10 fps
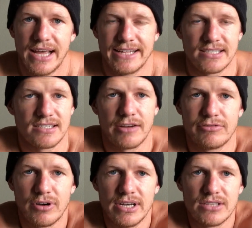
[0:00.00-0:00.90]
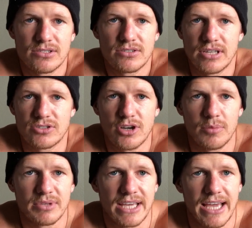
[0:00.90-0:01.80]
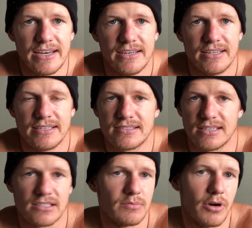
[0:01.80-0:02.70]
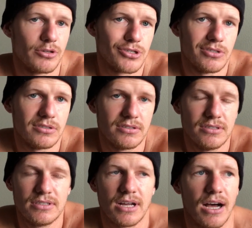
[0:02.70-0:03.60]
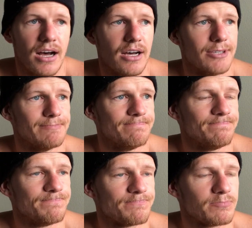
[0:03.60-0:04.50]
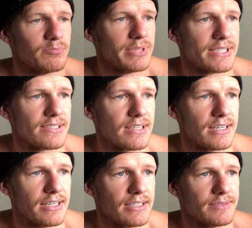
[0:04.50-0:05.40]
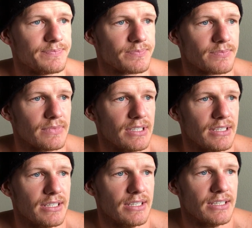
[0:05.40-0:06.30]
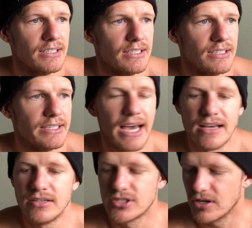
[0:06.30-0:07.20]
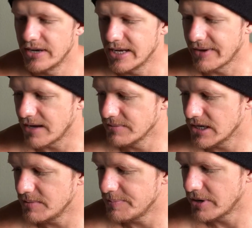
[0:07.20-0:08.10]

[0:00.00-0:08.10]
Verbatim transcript: it's a tough one. It's it's complicated. It's it's emotional. Um, but uh, yeah. So anyway, I'm gonna be